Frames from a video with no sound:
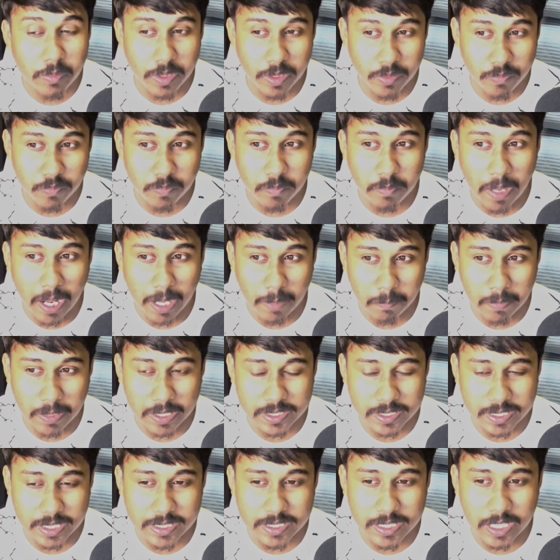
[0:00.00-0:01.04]
if black
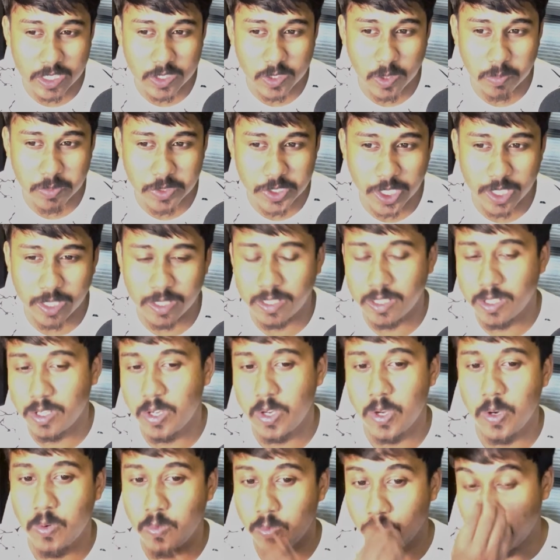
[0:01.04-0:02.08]
plays c6 option?
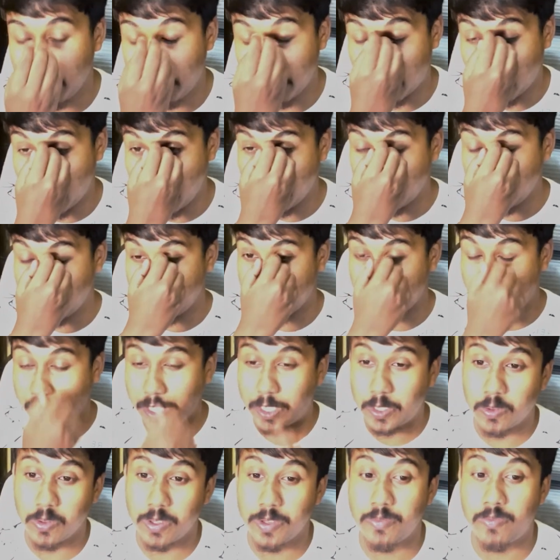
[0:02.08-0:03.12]
We'll be going with
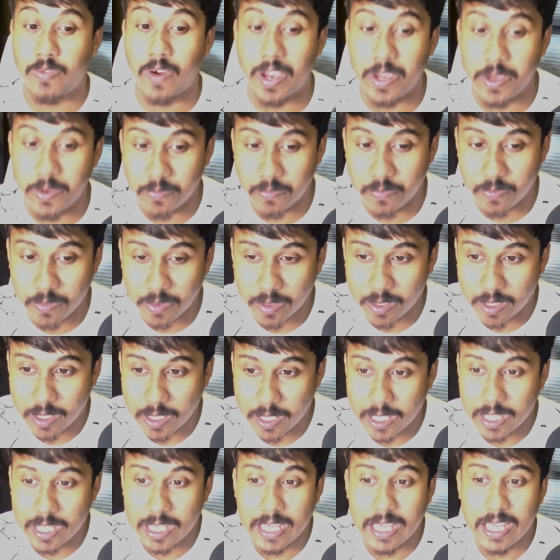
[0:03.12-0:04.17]
knight to e5,
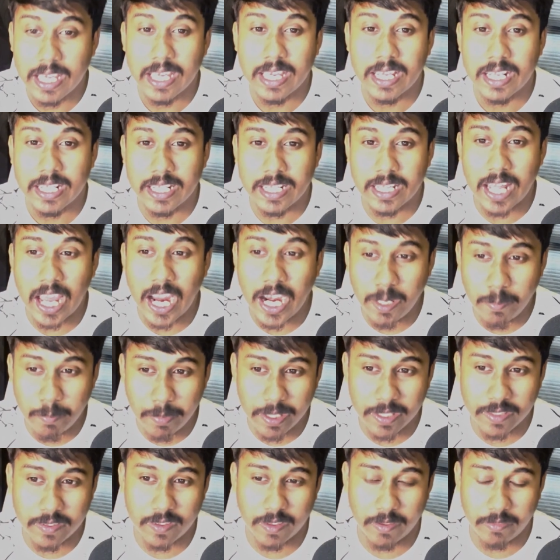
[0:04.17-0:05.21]
knight b
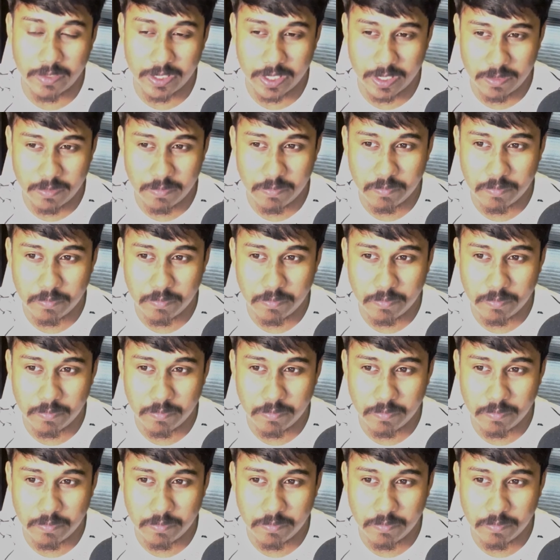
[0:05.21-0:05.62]
d7,